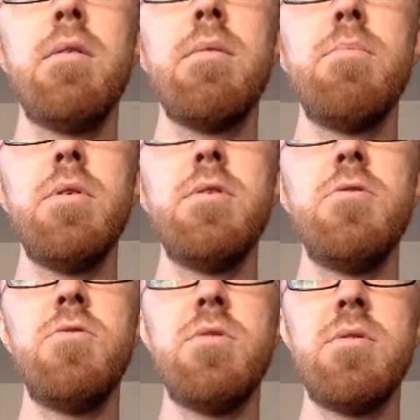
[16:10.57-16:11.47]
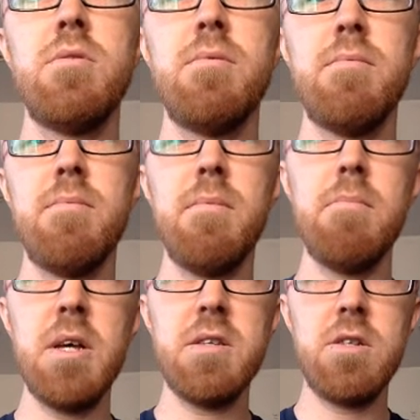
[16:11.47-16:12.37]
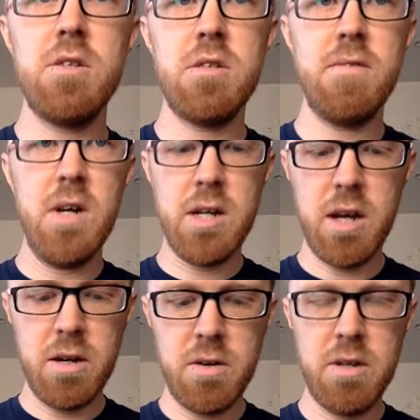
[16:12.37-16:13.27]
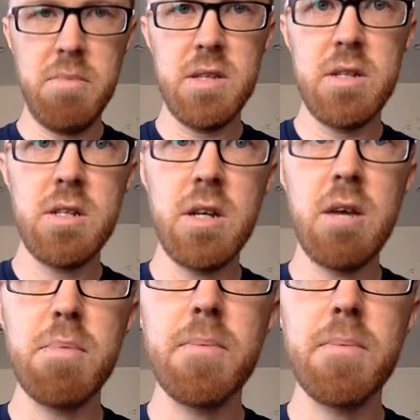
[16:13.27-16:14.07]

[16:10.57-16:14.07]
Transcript: produce messages of our concrete message type.